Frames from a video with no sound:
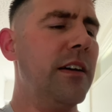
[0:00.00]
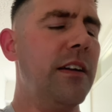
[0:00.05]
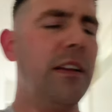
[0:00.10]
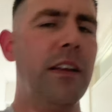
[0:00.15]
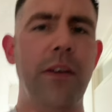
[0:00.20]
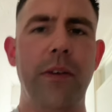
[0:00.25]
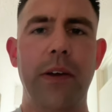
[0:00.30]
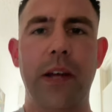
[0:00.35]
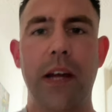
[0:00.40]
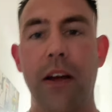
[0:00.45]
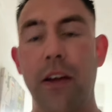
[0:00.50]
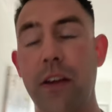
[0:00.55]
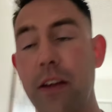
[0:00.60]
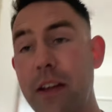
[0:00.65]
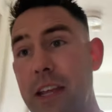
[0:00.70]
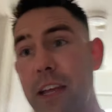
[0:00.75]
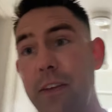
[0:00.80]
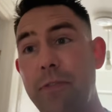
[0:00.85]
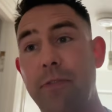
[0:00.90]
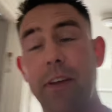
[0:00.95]
There we go. I
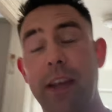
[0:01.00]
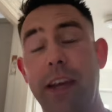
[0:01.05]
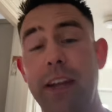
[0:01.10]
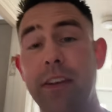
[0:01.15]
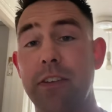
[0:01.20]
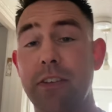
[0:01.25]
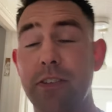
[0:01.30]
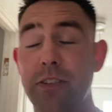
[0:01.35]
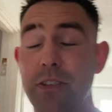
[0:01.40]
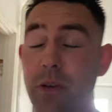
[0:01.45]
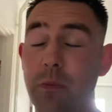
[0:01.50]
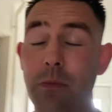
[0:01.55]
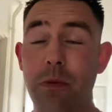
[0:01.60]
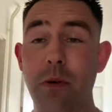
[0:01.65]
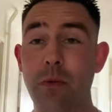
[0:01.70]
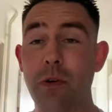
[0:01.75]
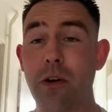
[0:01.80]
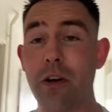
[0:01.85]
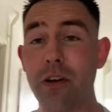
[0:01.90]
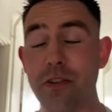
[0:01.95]
keep forgetting to stop my
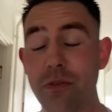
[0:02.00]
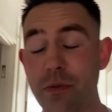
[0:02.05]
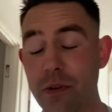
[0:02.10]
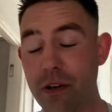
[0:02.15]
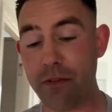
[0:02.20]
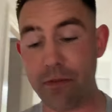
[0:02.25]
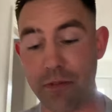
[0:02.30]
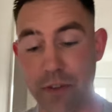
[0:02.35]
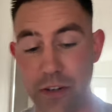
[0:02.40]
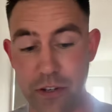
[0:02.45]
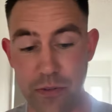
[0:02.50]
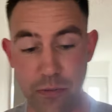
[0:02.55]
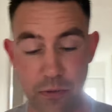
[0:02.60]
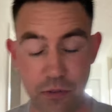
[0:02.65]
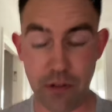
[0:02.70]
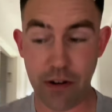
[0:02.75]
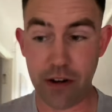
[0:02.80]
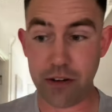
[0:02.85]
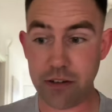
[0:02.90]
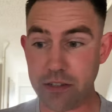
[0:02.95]
watch when I finish my
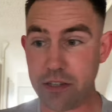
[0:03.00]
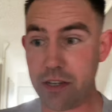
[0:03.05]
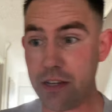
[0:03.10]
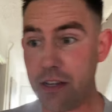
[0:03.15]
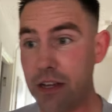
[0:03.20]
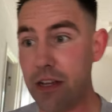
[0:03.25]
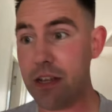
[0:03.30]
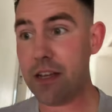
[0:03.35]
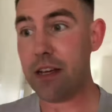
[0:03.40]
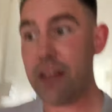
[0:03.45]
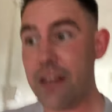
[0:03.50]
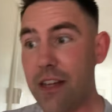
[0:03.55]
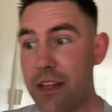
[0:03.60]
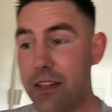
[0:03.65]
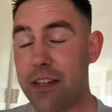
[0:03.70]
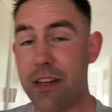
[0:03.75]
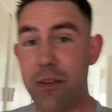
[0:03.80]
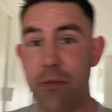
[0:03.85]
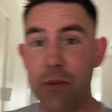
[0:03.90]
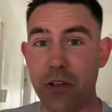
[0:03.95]
runs.
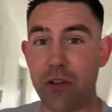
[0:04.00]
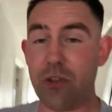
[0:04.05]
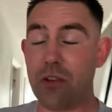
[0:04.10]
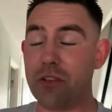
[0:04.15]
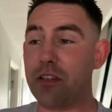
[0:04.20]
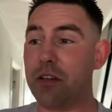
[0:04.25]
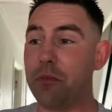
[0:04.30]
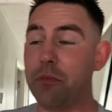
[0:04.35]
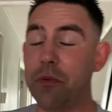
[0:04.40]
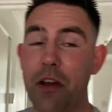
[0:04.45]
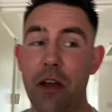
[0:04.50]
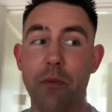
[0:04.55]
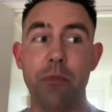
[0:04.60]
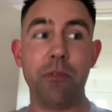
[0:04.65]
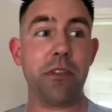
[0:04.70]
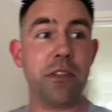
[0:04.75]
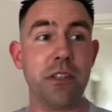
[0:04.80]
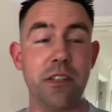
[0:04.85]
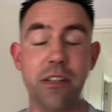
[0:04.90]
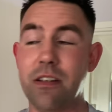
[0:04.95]
Did it when I got to the
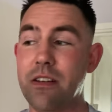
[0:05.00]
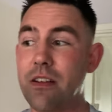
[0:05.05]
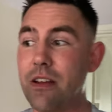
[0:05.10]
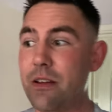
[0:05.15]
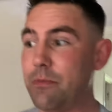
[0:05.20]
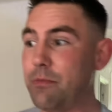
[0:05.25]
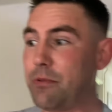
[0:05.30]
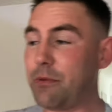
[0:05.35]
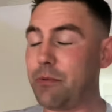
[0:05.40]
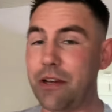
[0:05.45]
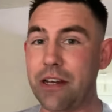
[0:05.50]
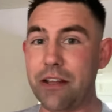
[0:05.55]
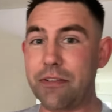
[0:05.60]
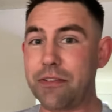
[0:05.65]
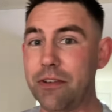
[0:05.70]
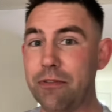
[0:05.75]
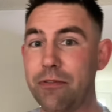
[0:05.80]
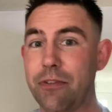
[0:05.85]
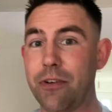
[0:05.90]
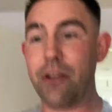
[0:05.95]
barbers, like probably left
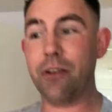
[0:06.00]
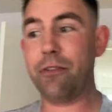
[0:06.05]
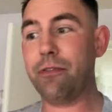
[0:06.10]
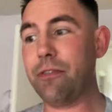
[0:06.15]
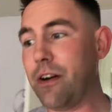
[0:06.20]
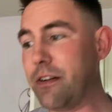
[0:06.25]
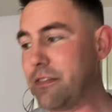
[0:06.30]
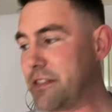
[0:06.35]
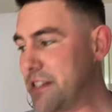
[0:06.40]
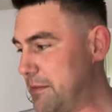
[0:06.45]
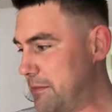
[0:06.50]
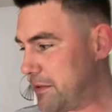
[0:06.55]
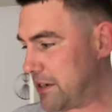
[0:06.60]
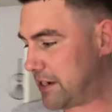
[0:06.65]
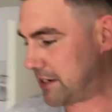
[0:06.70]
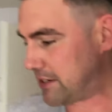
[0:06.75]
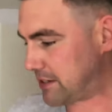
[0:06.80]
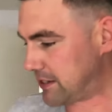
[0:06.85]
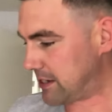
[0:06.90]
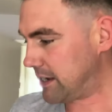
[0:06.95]
it for a good 5-10
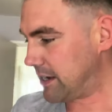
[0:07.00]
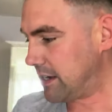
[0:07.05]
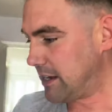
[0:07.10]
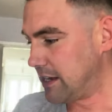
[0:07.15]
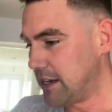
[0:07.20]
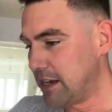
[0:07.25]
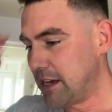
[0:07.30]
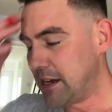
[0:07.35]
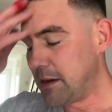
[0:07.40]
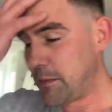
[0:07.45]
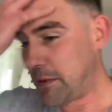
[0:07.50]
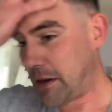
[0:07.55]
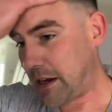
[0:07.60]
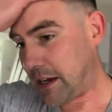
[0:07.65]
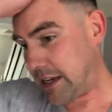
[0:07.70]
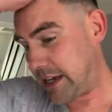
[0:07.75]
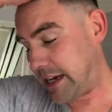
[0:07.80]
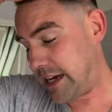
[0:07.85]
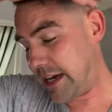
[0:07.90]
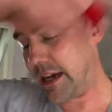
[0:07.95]
minutes. But
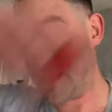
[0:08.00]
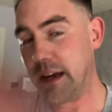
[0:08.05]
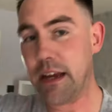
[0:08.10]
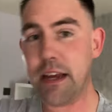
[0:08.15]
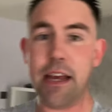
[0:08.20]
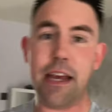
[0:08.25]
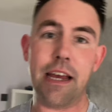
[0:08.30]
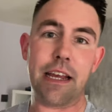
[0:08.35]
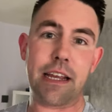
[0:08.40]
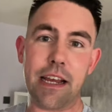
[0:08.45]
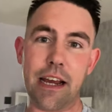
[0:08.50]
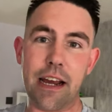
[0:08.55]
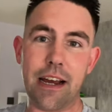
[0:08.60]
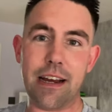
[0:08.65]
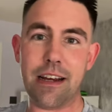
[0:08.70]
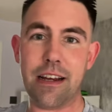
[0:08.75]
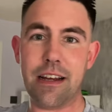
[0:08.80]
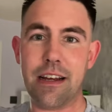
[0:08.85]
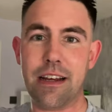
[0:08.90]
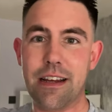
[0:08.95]
yeah,
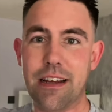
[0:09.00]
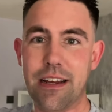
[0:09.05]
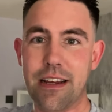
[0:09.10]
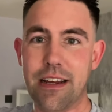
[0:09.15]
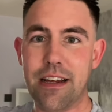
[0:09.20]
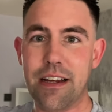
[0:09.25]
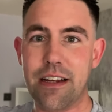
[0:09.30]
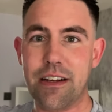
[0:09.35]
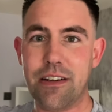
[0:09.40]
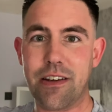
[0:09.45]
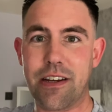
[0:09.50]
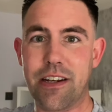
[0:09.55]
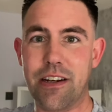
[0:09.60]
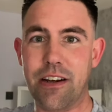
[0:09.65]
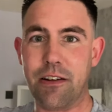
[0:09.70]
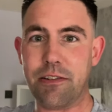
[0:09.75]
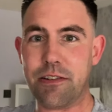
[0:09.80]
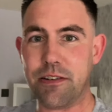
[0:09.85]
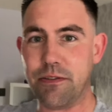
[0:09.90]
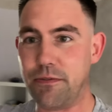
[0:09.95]
haircut, looking
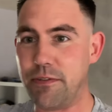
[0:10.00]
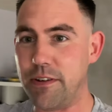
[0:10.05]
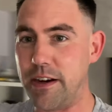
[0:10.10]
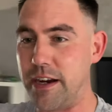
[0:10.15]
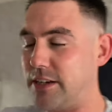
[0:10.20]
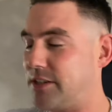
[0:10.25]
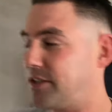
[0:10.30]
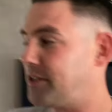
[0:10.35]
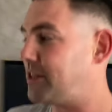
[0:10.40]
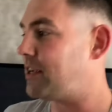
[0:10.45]
nice and fresh.